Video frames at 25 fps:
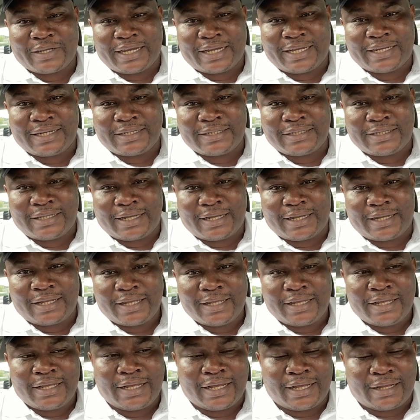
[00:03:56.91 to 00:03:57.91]
Canada
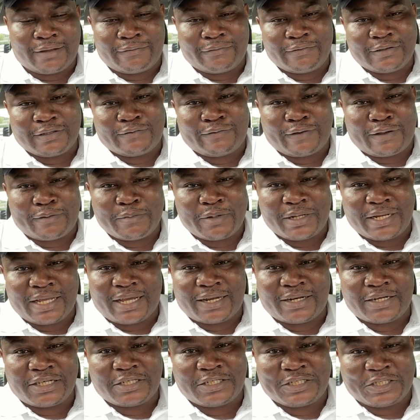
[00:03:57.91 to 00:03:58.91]
and face family
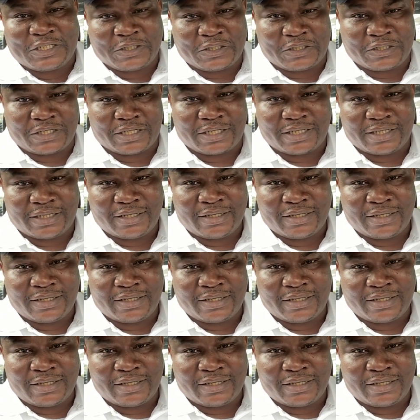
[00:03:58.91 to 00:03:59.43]
and raise children.